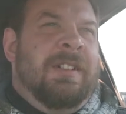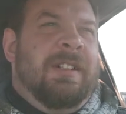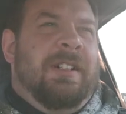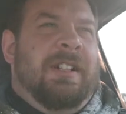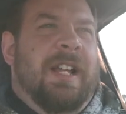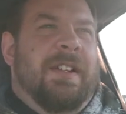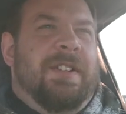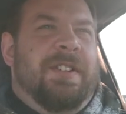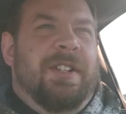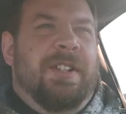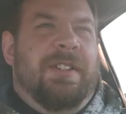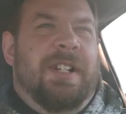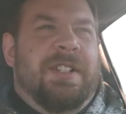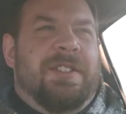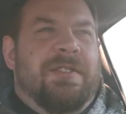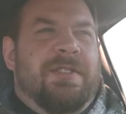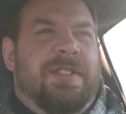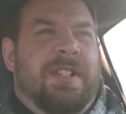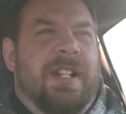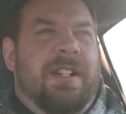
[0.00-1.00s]
Good afternoon,
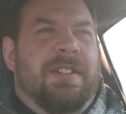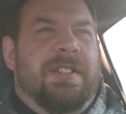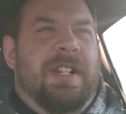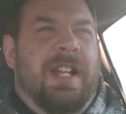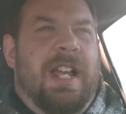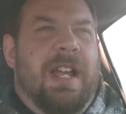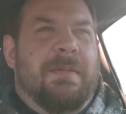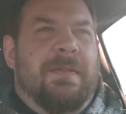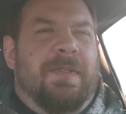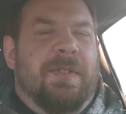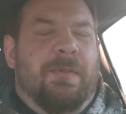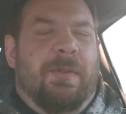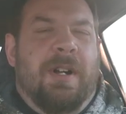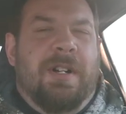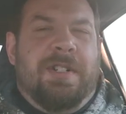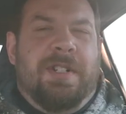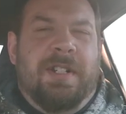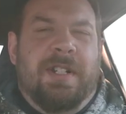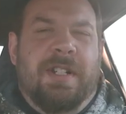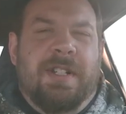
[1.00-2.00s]
Eastern Standard Time. If you're
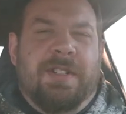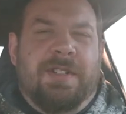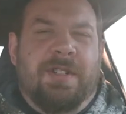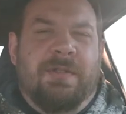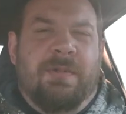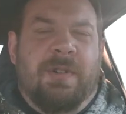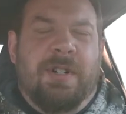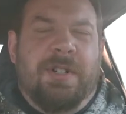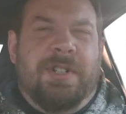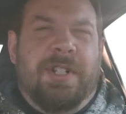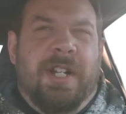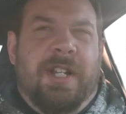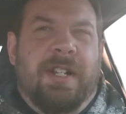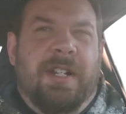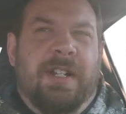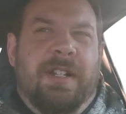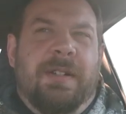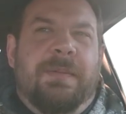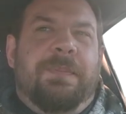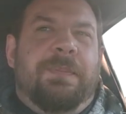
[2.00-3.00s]
watching this, you are checking
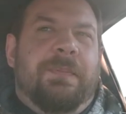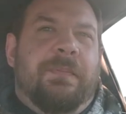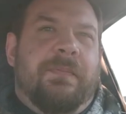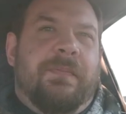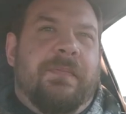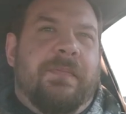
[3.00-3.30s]
in.